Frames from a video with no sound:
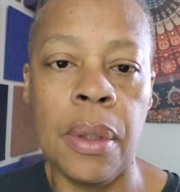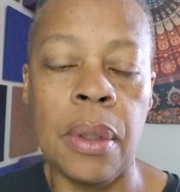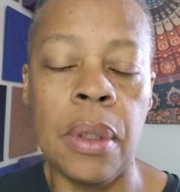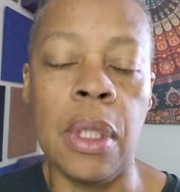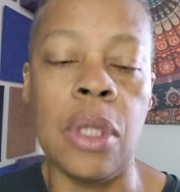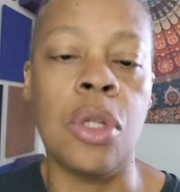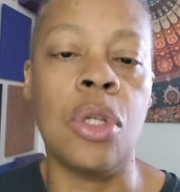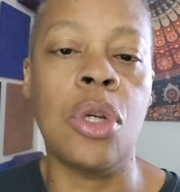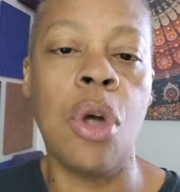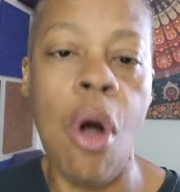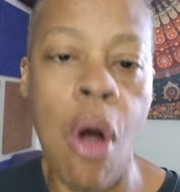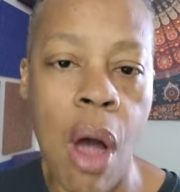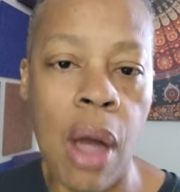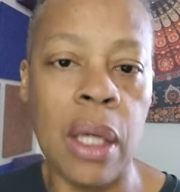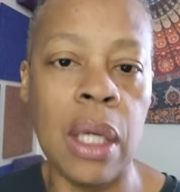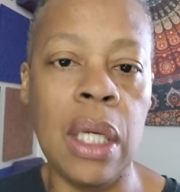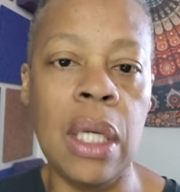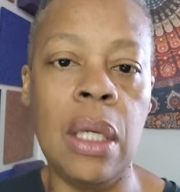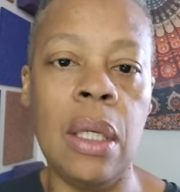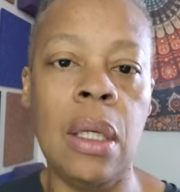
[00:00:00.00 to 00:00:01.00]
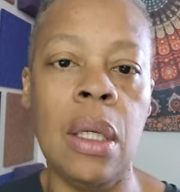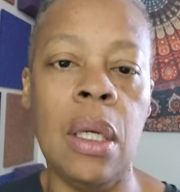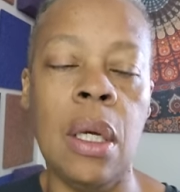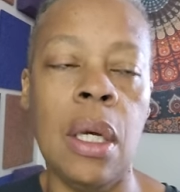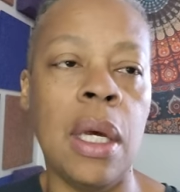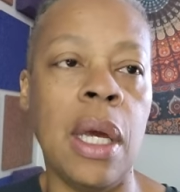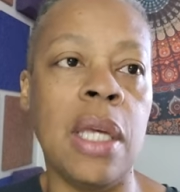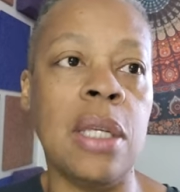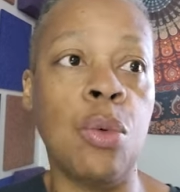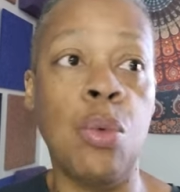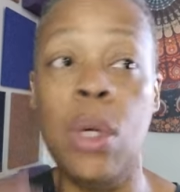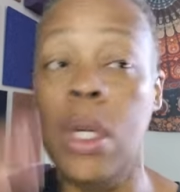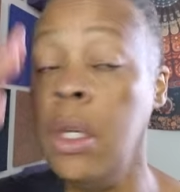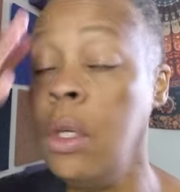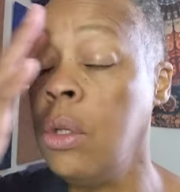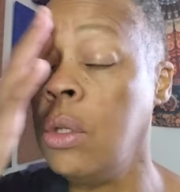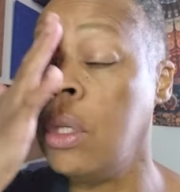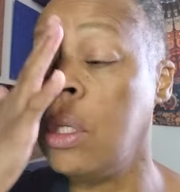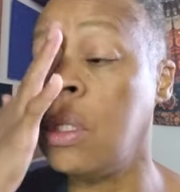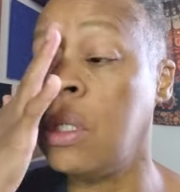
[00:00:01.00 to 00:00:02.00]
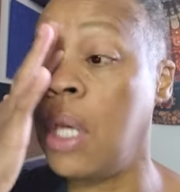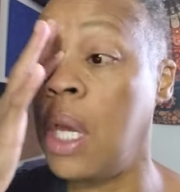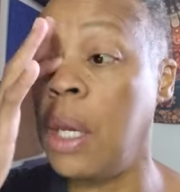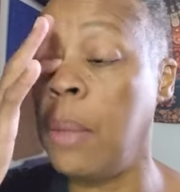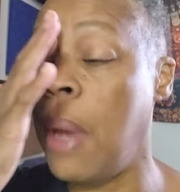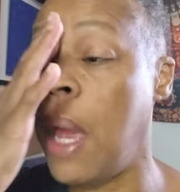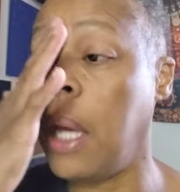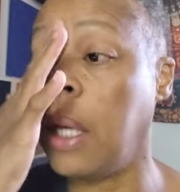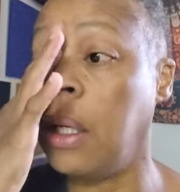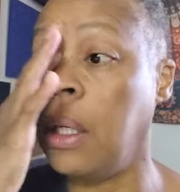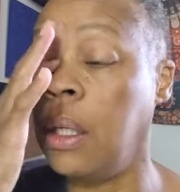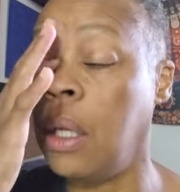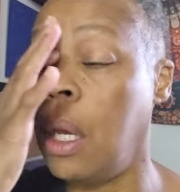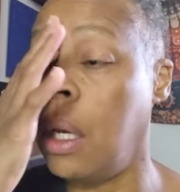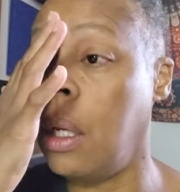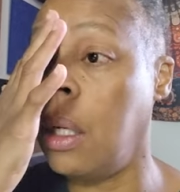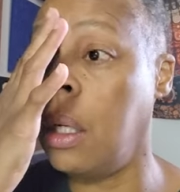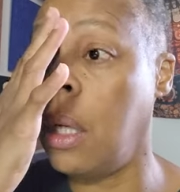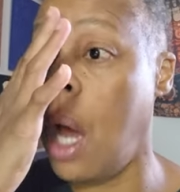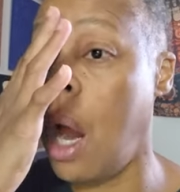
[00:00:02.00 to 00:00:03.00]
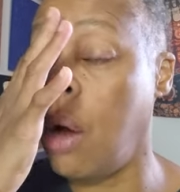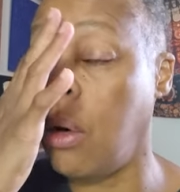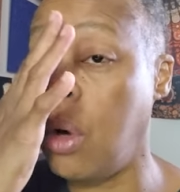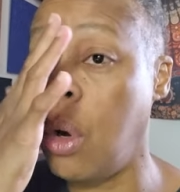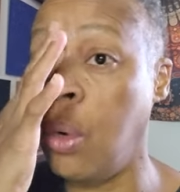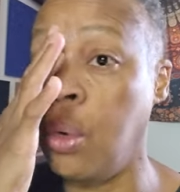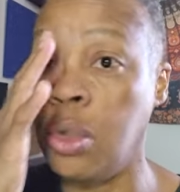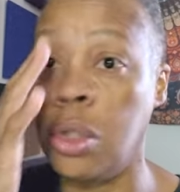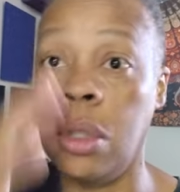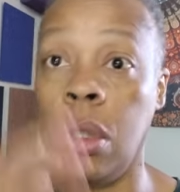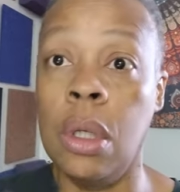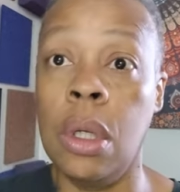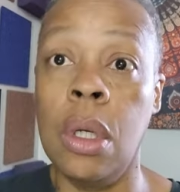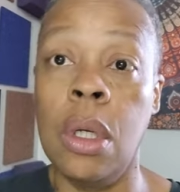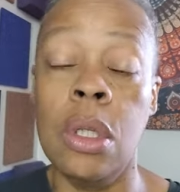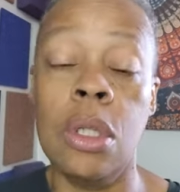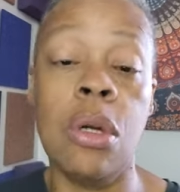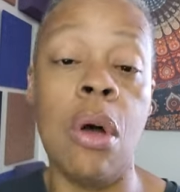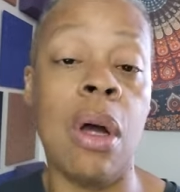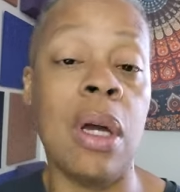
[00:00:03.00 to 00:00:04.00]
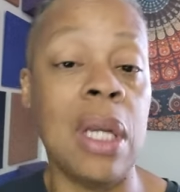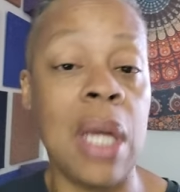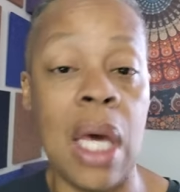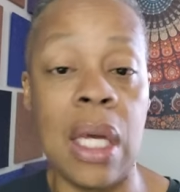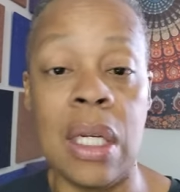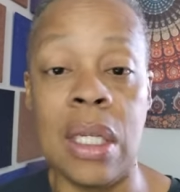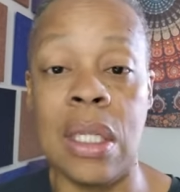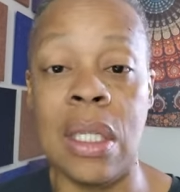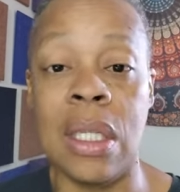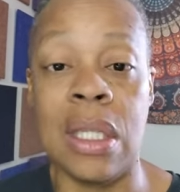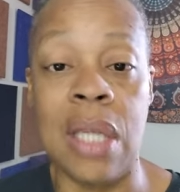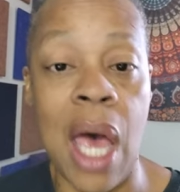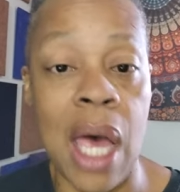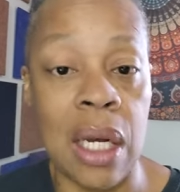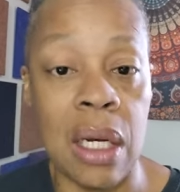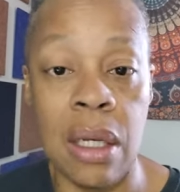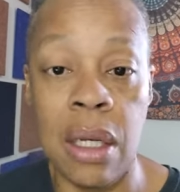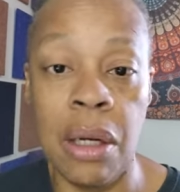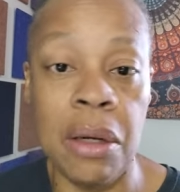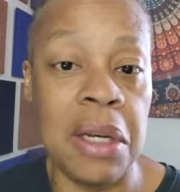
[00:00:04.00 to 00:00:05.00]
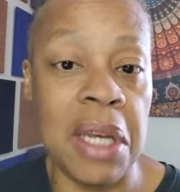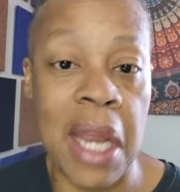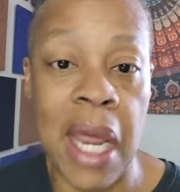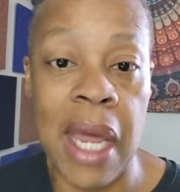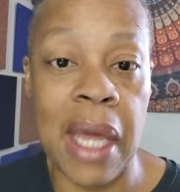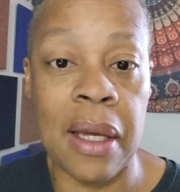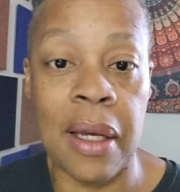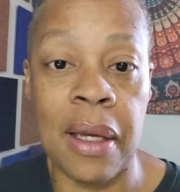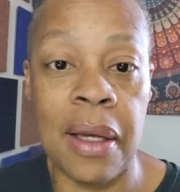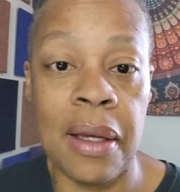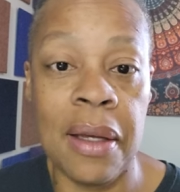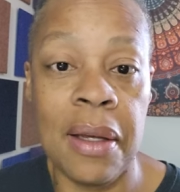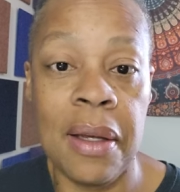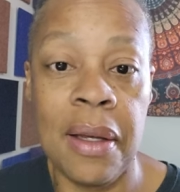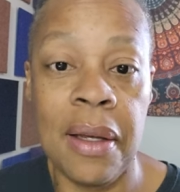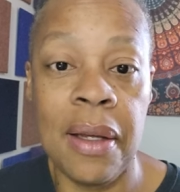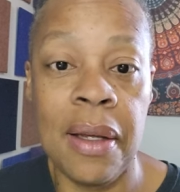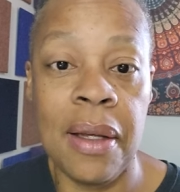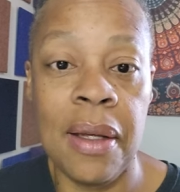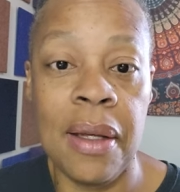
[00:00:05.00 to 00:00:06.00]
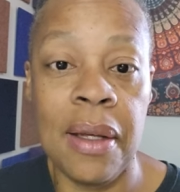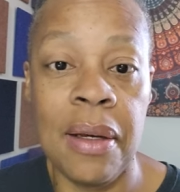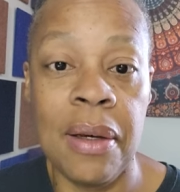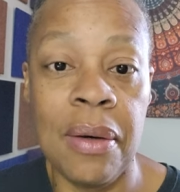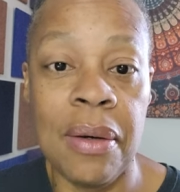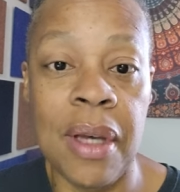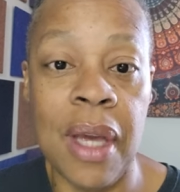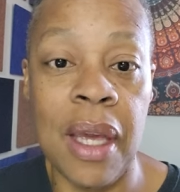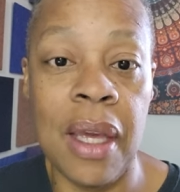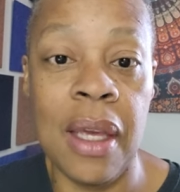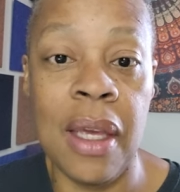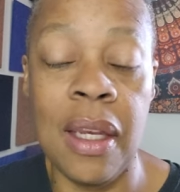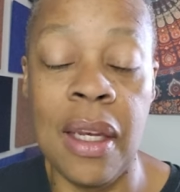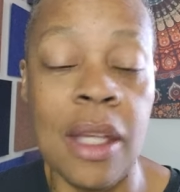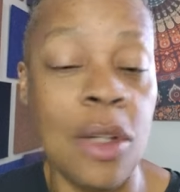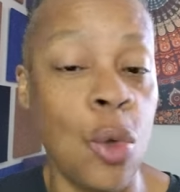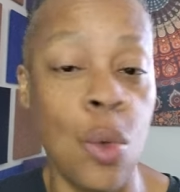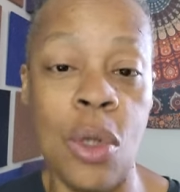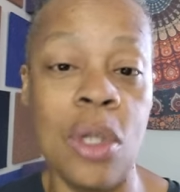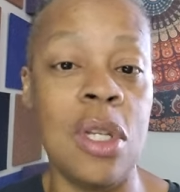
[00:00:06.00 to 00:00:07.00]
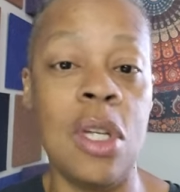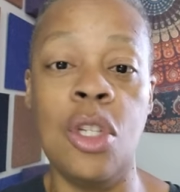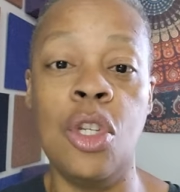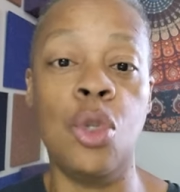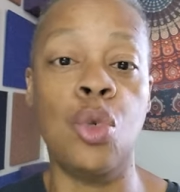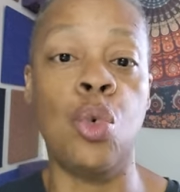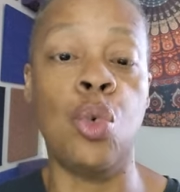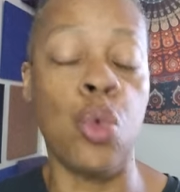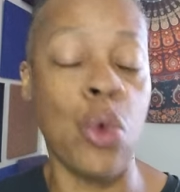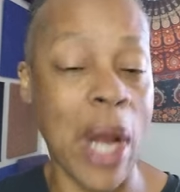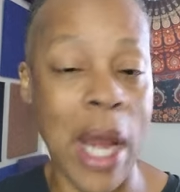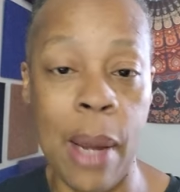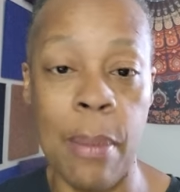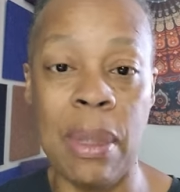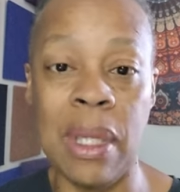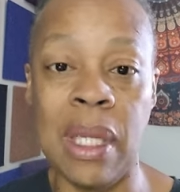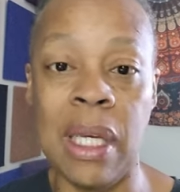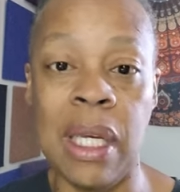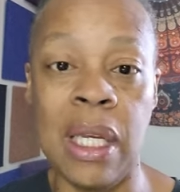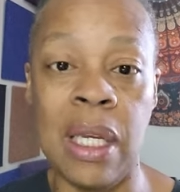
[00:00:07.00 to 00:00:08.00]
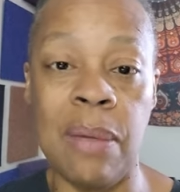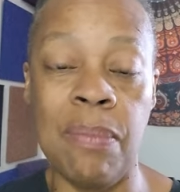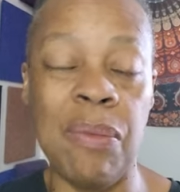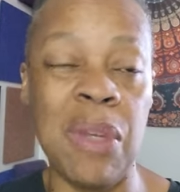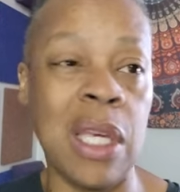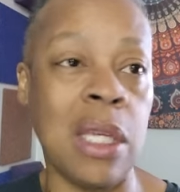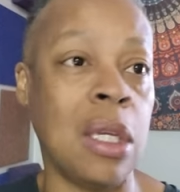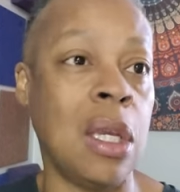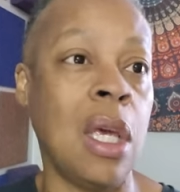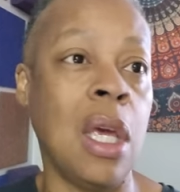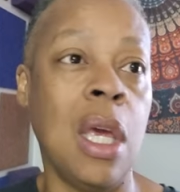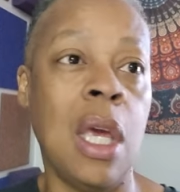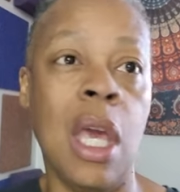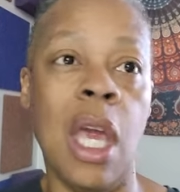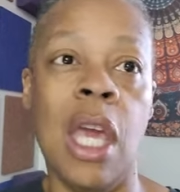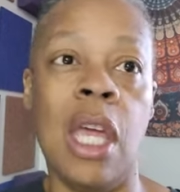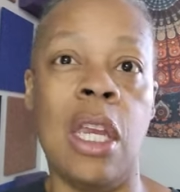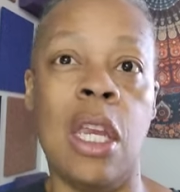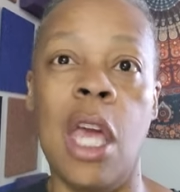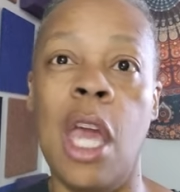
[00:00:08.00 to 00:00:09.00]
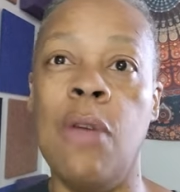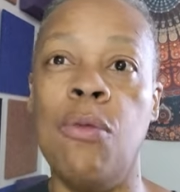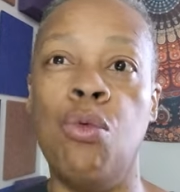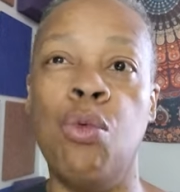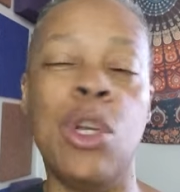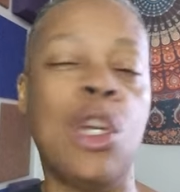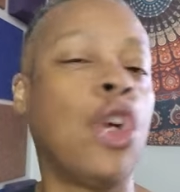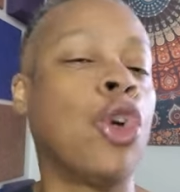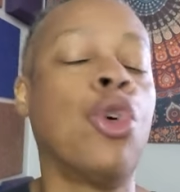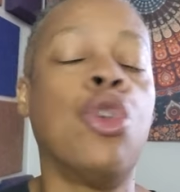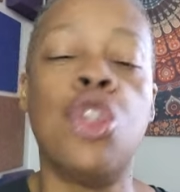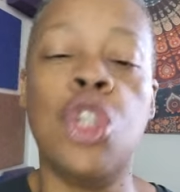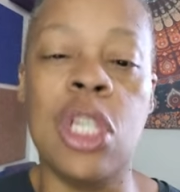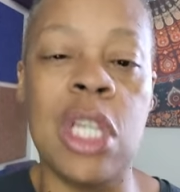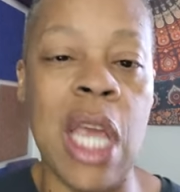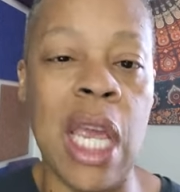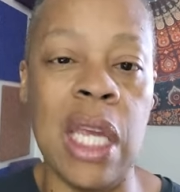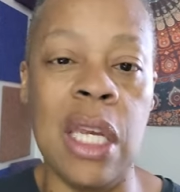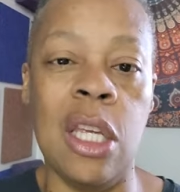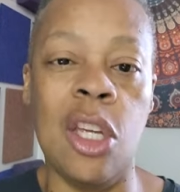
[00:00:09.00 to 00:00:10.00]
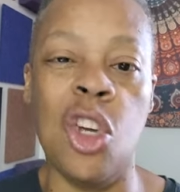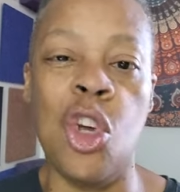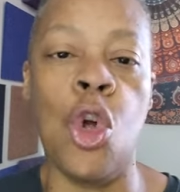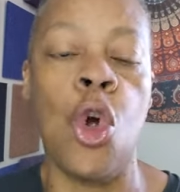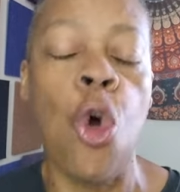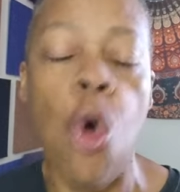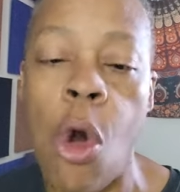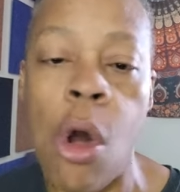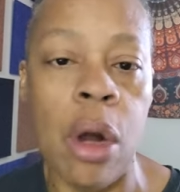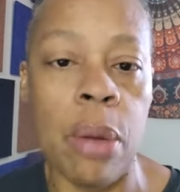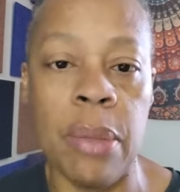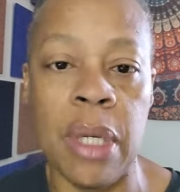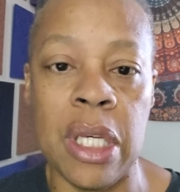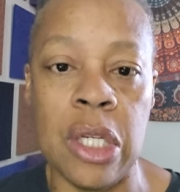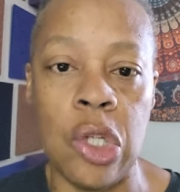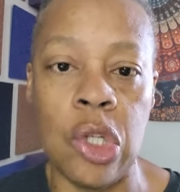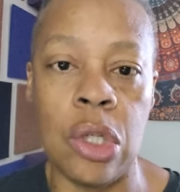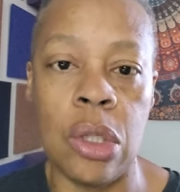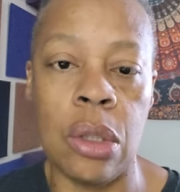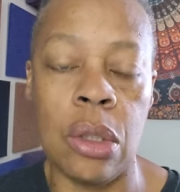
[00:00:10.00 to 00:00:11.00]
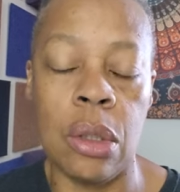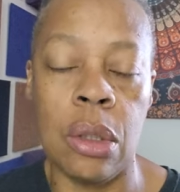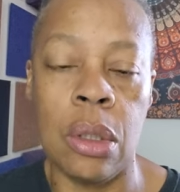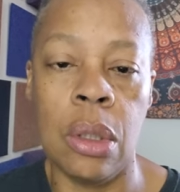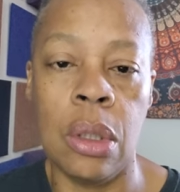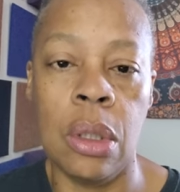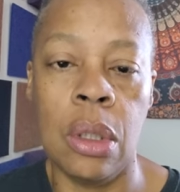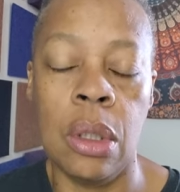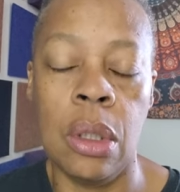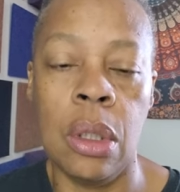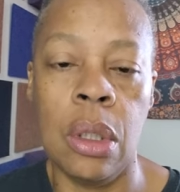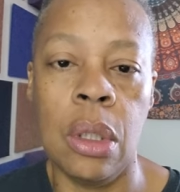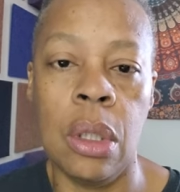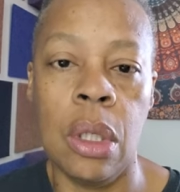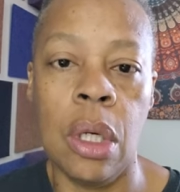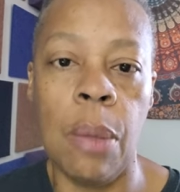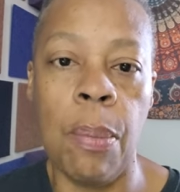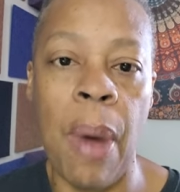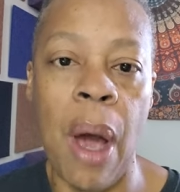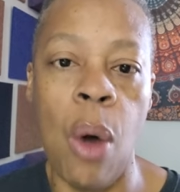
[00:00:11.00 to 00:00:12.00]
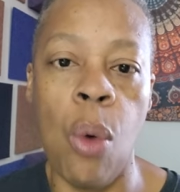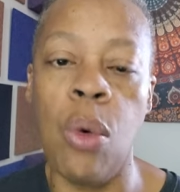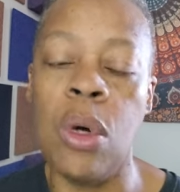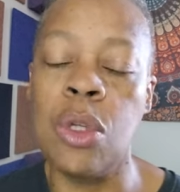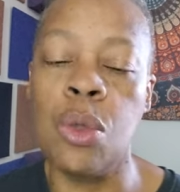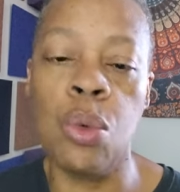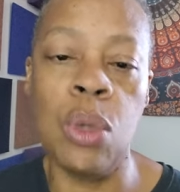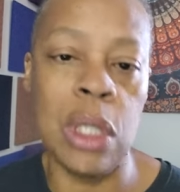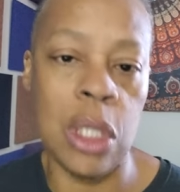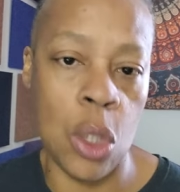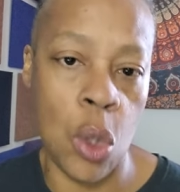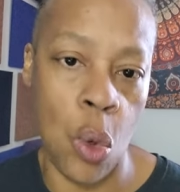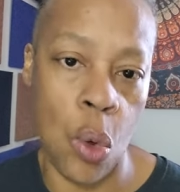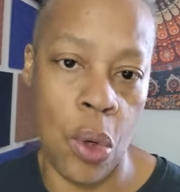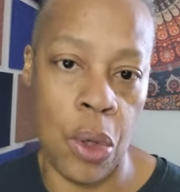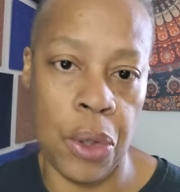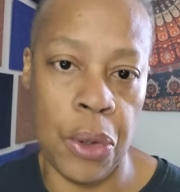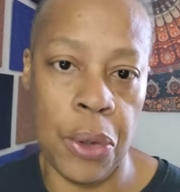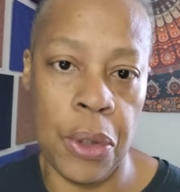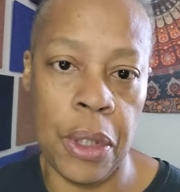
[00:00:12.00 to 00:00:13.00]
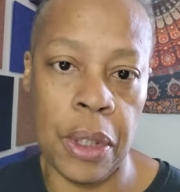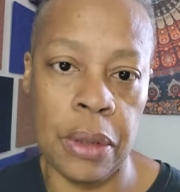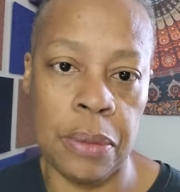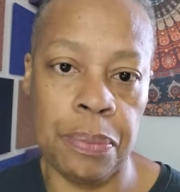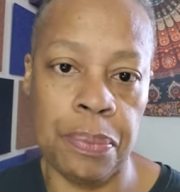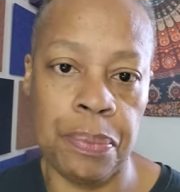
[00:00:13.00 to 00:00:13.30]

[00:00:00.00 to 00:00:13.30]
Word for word: They're talking, as we used to say back in, in our culture, talking out of the side of their neck. Okay, in other words, they're just rambling and, and, and regurgitating garbage about what's really going on.